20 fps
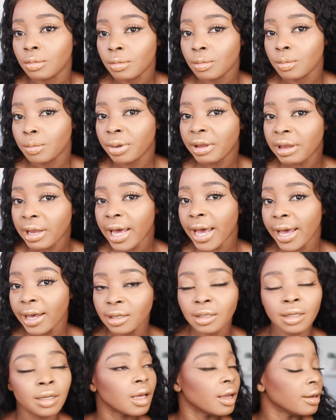
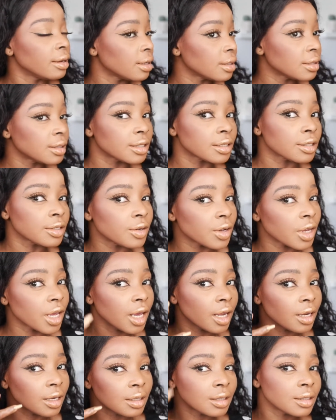plain, and this is
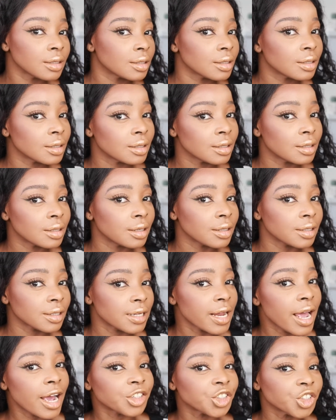looking
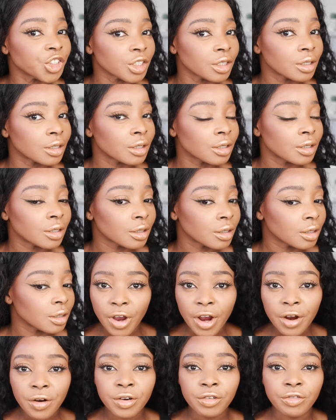snatched.
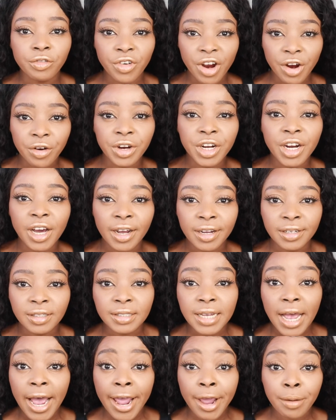Very
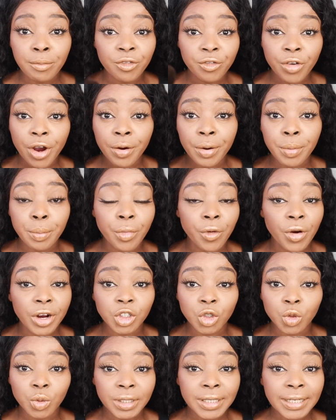nice. I am very
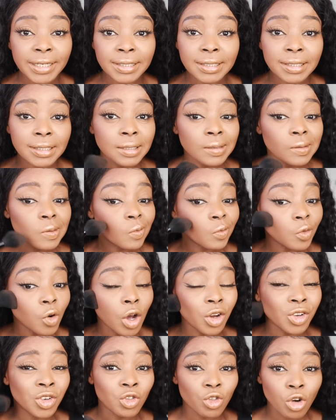impressed with this. For
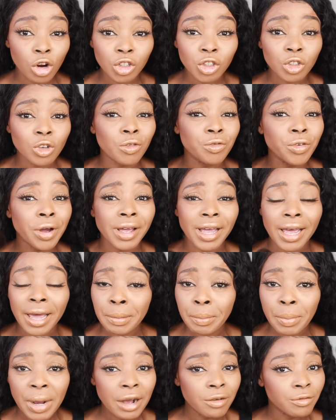a drugstore for
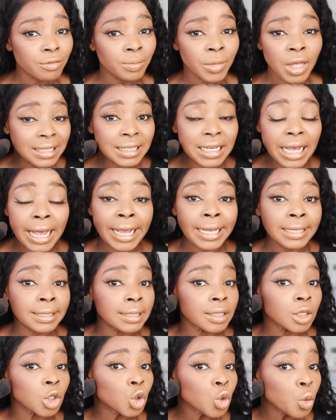£8, is
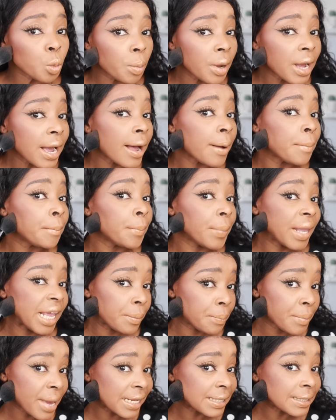super
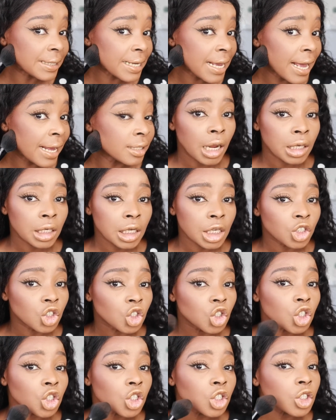pigmented and it's
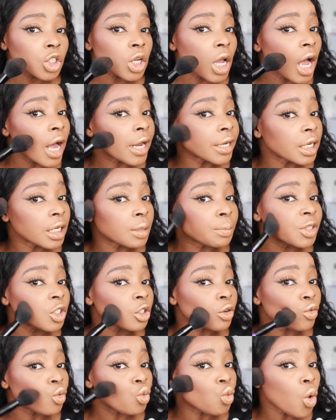just added a
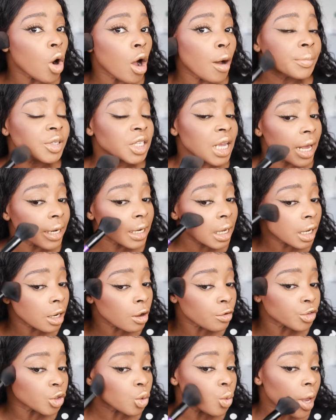bit of warmth, and I
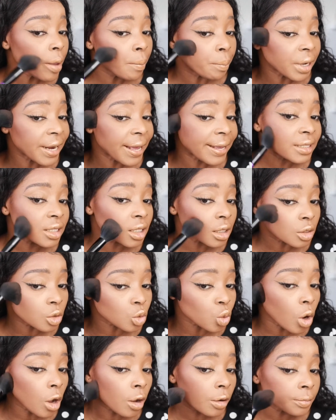love the way it blends
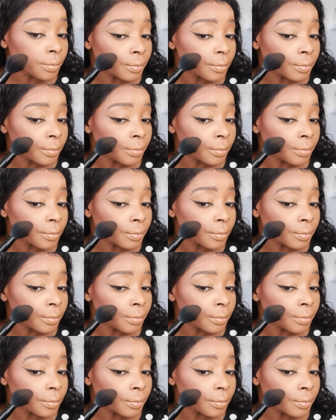as well.